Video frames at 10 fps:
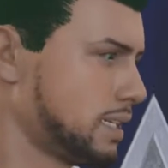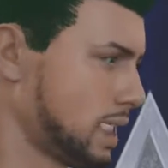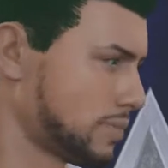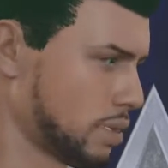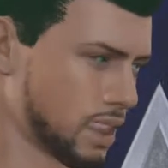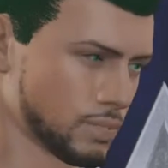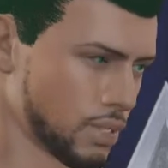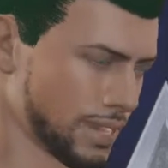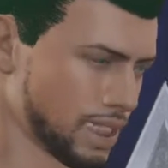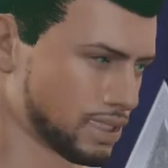
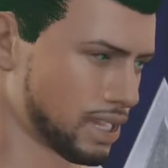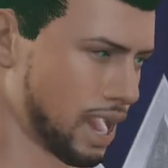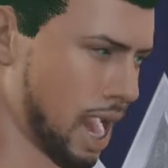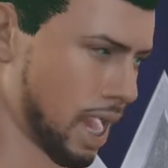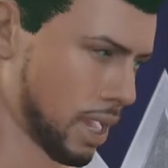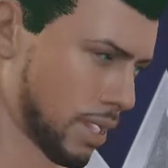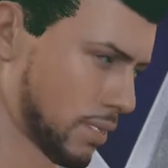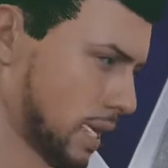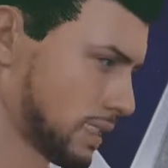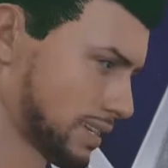WWE today,
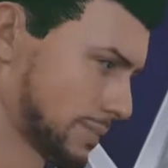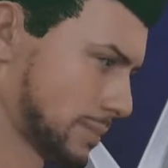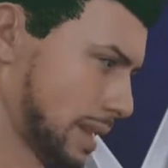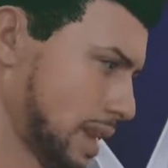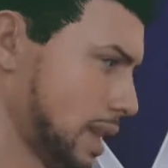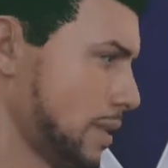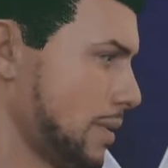thanks to me.